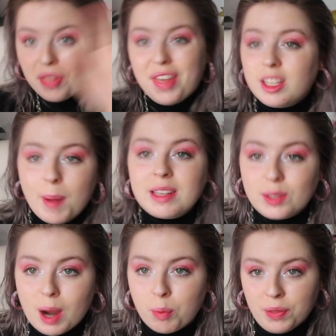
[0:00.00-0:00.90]
that's my
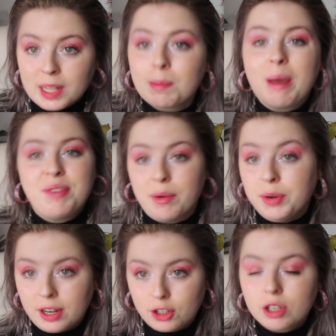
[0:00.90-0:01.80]
step one. That's my
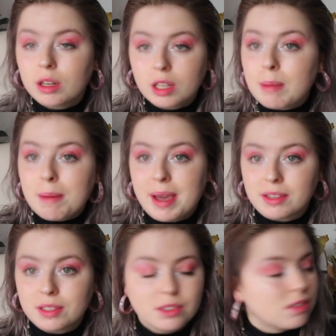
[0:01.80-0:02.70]
foundation. That's my
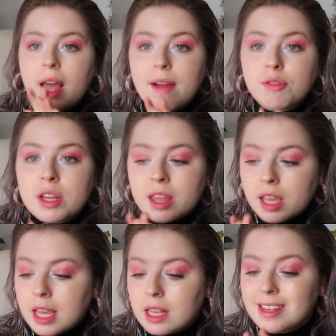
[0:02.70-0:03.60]
base.
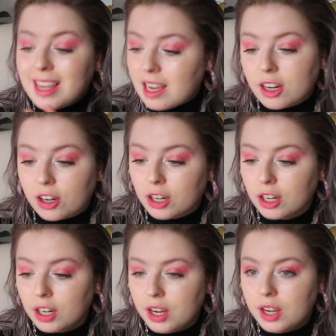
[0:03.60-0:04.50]
Everything is here
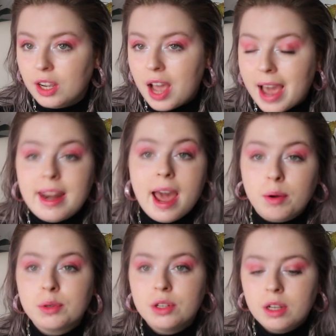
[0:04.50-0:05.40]
and
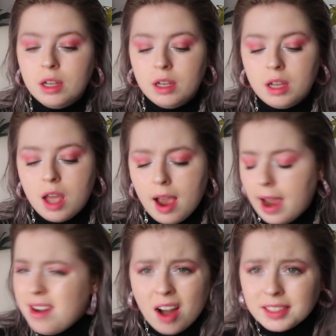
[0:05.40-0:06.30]
out
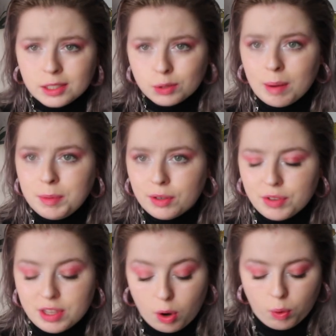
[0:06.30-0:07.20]
and not
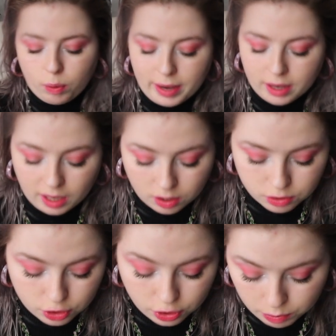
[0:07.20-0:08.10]
disruptive. Oh wait, can I
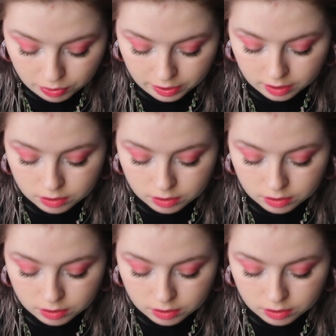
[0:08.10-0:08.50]
also show you one thing?